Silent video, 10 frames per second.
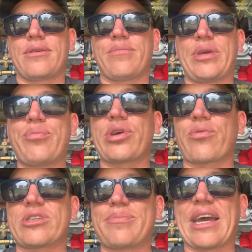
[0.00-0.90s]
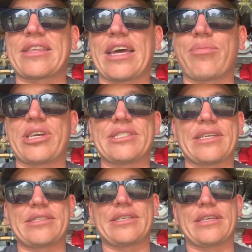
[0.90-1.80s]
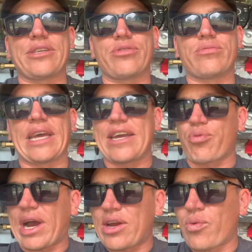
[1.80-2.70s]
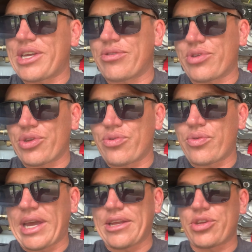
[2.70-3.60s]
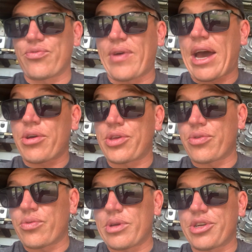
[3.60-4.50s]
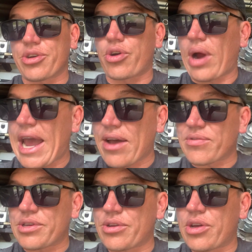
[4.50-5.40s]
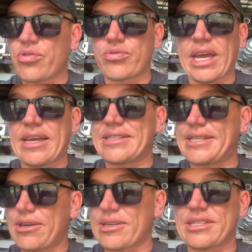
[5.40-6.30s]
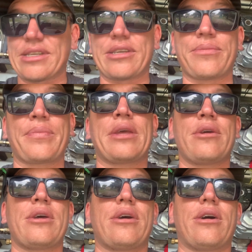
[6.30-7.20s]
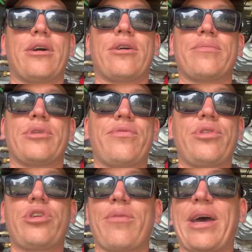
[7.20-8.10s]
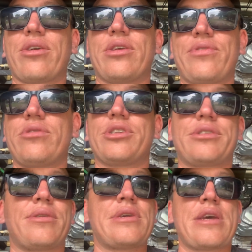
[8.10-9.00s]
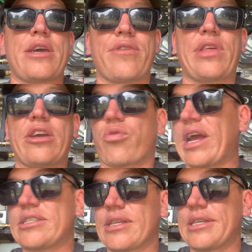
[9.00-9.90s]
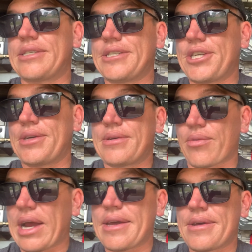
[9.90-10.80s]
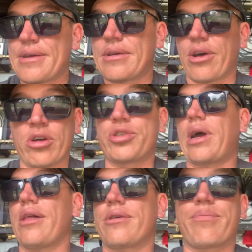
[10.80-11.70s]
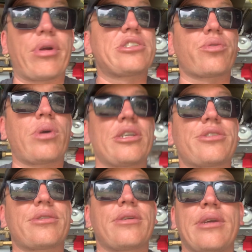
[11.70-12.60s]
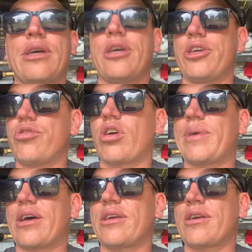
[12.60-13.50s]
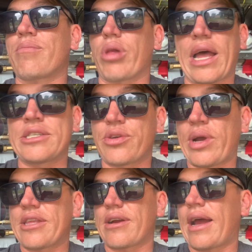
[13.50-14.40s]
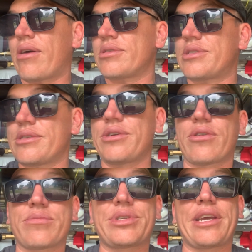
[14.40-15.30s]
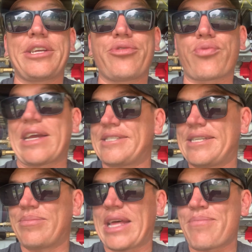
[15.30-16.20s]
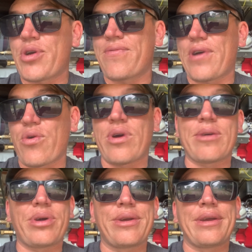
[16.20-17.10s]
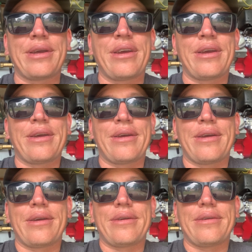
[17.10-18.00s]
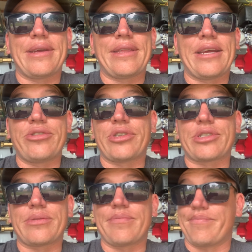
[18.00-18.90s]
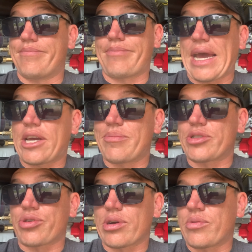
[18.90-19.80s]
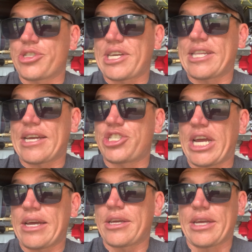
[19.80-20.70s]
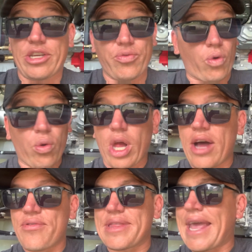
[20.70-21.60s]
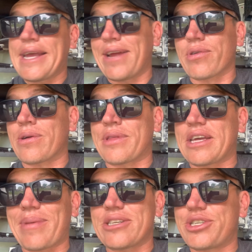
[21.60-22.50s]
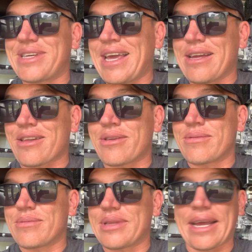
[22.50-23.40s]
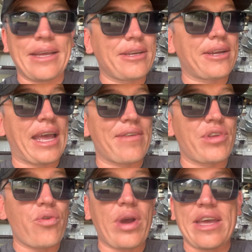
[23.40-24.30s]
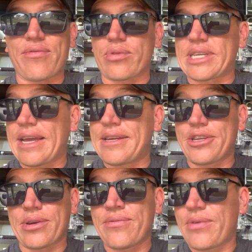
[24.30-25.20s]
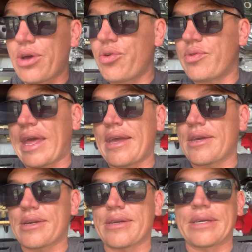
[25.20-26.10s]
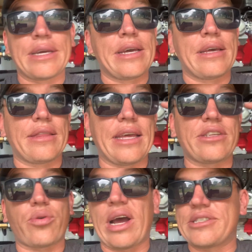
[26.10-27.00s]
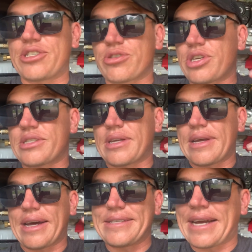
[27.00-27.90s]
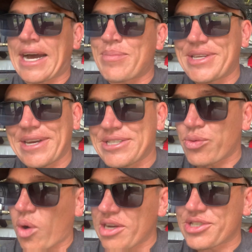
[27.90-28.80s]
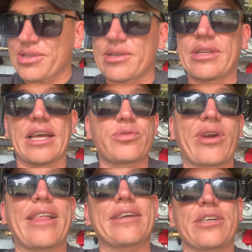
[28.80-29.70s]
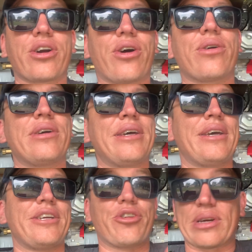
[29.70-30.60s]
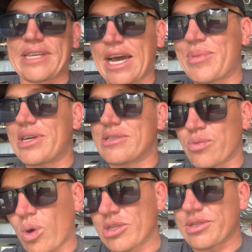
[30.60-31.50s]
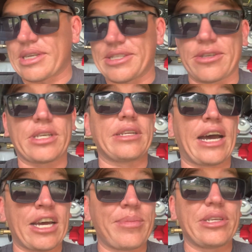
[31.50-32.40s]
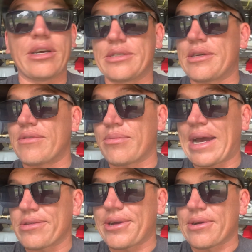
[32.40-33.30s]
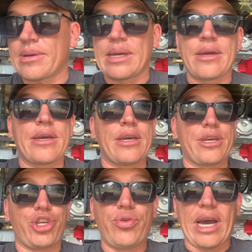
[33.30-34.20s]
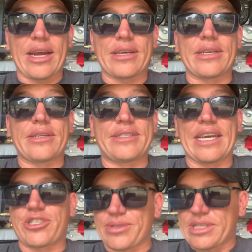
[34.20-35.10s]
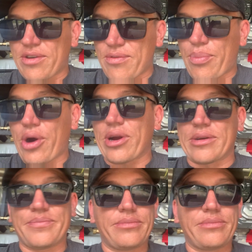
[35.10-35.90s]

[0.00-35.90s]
people can respect that because they see that you take pride in what you do and you value your craft. You know, you take it seriously. Um, if you come out, if you just, if they Craigslisted you, right? $100 pressure washer, you come out there and blast away at their house, you know what I'm saying? You red tip that mofo up, and then you just pack up your truck once you get that check and you roll off. They ain't ever going to think about you again. They ain't going to have no way of retaining your info. They ain't going to think twice. You're just a dime a dozen washer. That's what I like to call you're a dime a dozen washer because there's a dime a dozen of them out there. You got to set yourself apart.